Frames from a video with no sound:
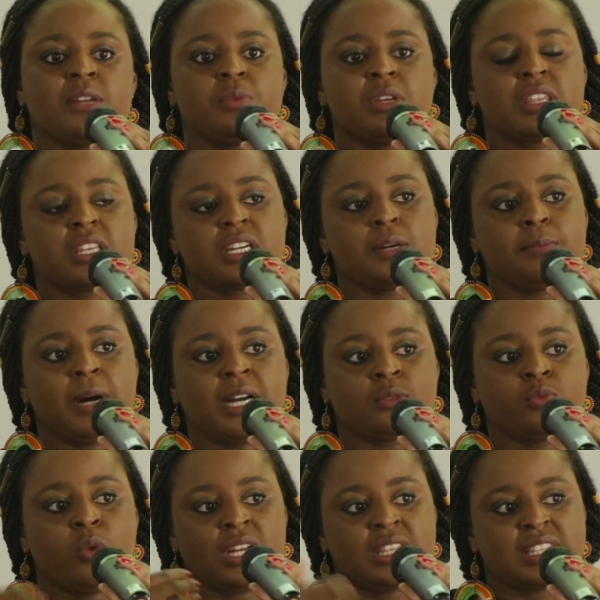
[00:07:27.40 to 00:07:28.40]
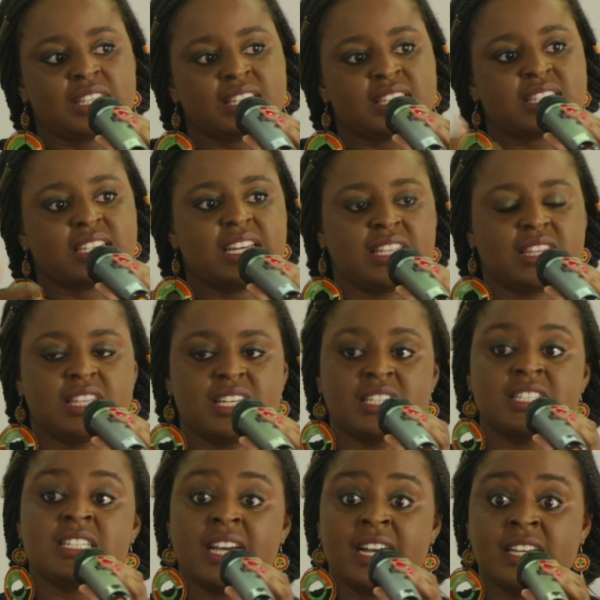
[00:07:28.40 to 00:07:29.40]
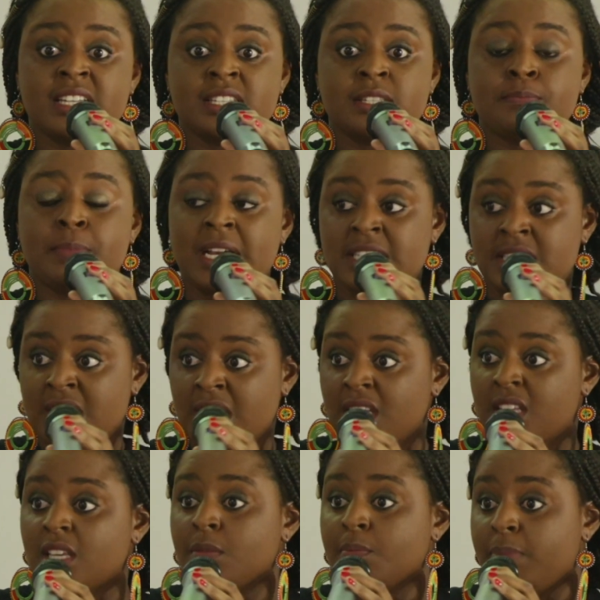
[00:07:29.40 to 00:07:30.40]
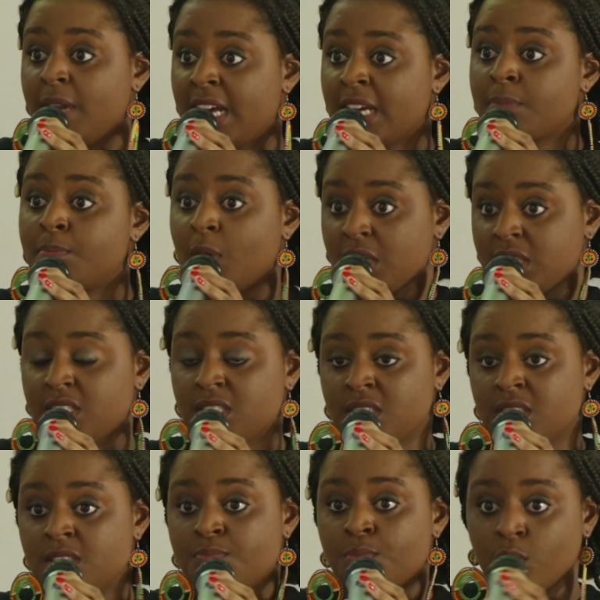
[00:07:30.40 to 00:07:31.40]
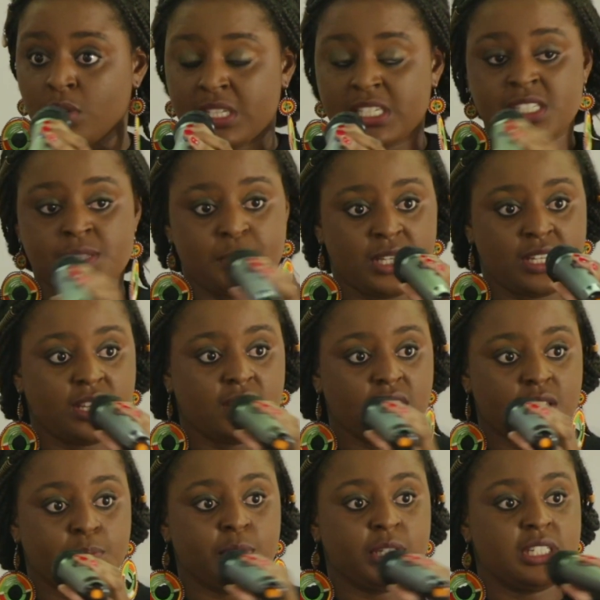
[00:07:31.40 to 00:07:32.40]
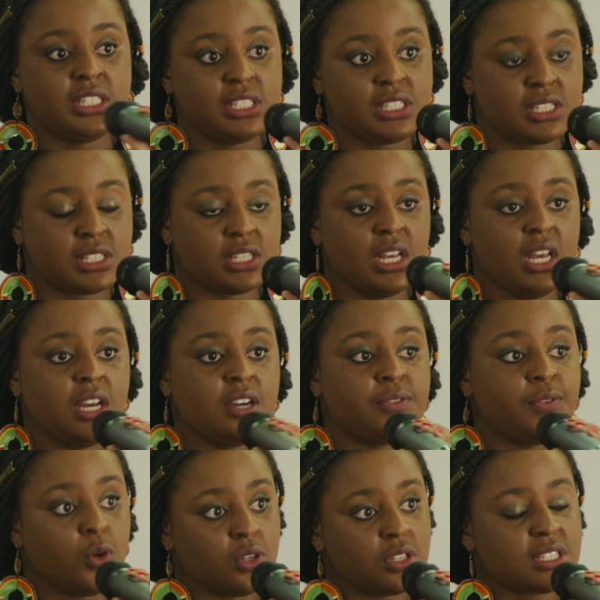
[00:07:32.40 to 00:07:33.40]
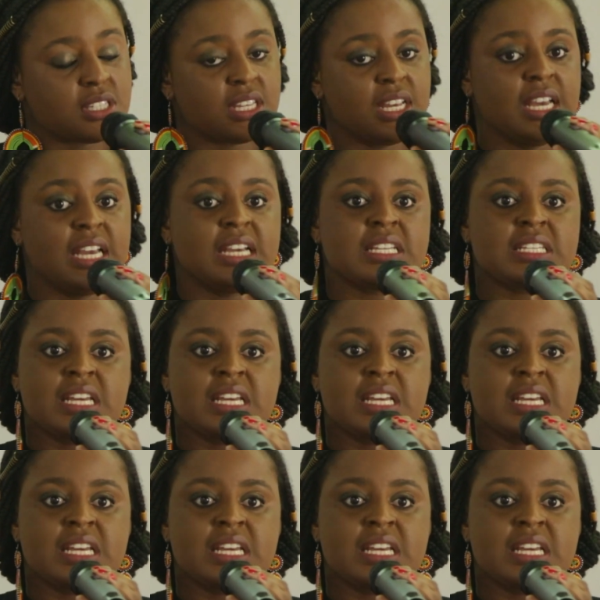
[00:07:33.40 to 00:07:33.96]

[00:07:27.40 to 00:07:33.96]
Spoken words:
And we think about what the state then does by taking black bodies, broadly speaking, the police force,